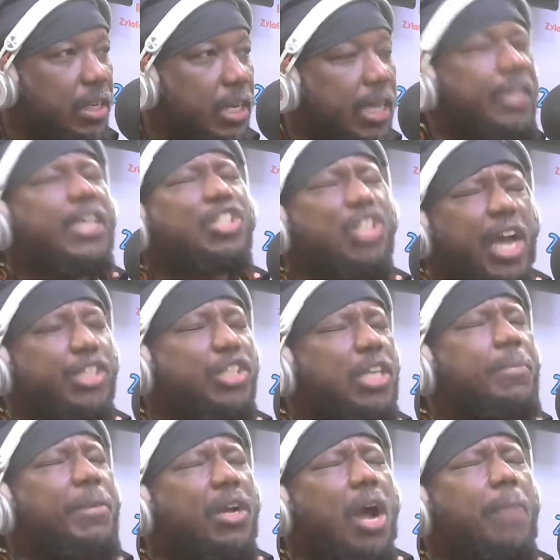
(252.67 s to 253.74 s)
In the church,
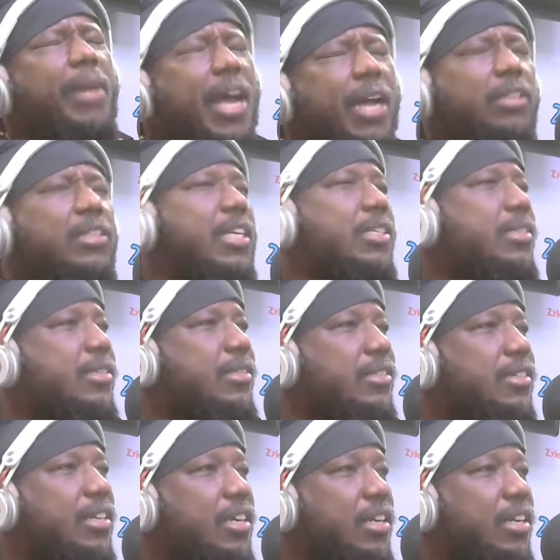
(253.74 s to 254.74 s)
they become elders.